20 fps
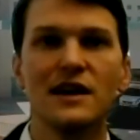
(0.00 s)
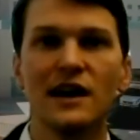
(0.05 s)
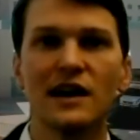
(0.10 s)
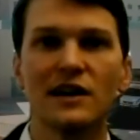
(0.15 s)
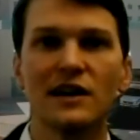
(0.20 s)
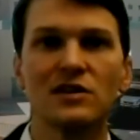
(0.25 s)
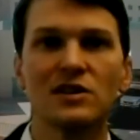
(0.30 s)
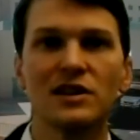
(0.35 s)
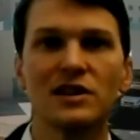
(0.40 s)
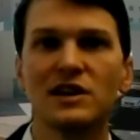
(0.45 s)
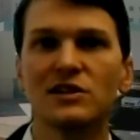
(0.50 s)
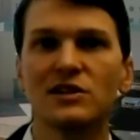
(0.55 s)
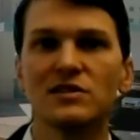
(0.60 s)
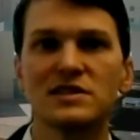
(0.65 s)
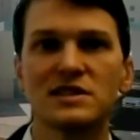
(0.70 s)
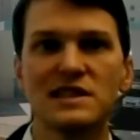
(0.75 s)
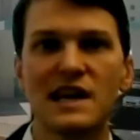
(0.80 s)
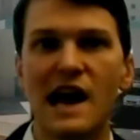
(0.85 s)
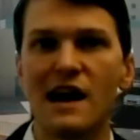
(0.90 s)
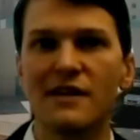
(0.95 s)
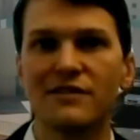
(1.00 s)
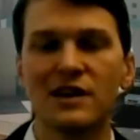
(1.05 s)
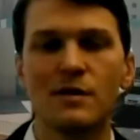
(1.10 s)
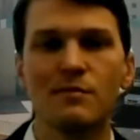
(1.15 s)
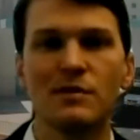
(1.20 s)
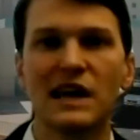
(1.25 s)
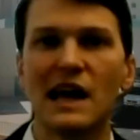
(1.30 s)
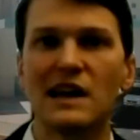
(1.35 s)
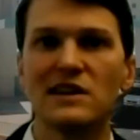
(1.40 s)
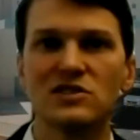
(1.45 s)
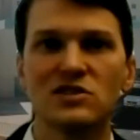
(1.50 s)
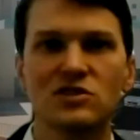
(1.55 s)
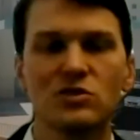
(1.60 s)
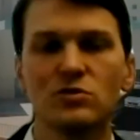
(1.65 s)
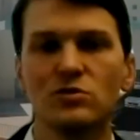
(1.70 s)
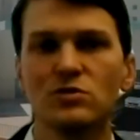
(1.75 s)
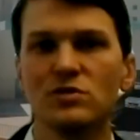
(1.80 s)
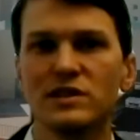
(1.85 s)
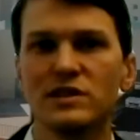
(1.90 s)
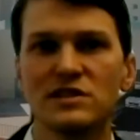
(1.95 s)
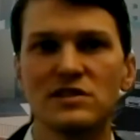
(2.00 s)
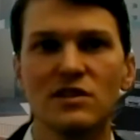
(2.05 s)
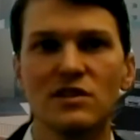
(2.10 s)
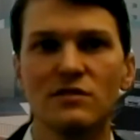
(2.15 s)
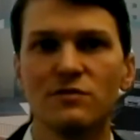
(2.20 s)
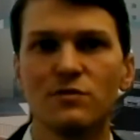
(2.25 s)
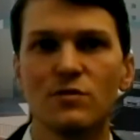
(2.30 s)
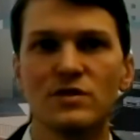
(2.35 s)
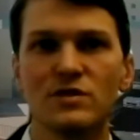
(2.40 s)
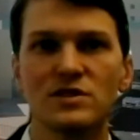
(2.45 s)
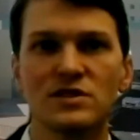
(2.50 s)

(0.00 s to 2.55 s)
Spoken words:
clinical staff coming out of school and so forth?